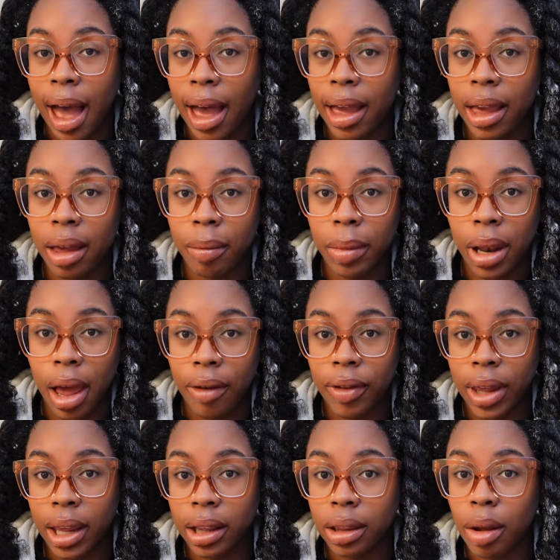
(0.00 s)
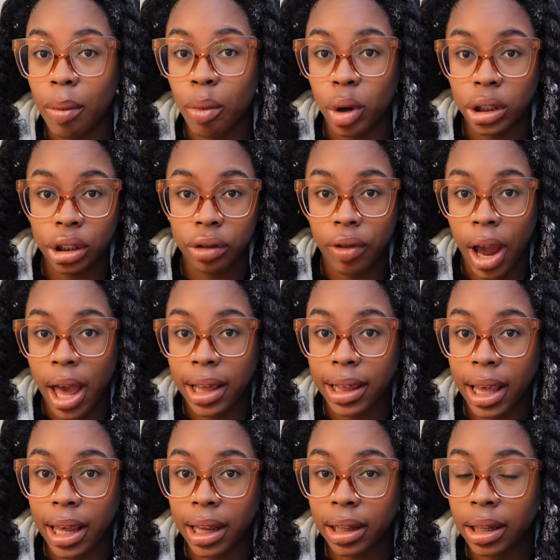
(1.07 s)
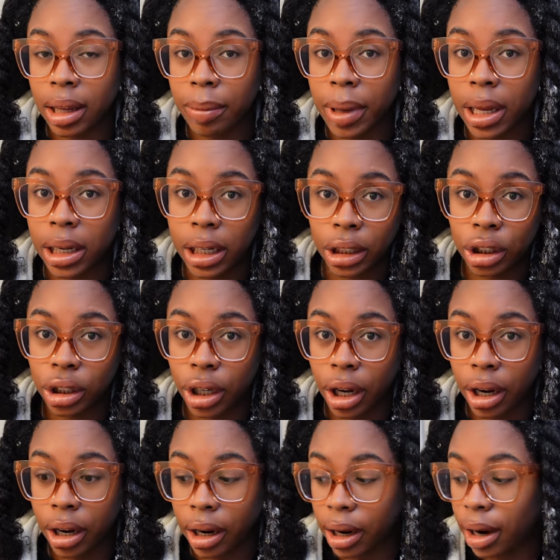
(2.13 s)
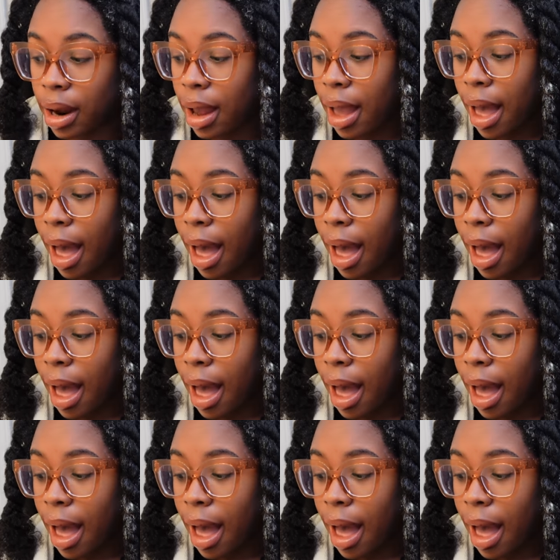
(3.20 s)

I am loving the moisturizing deep conditioner.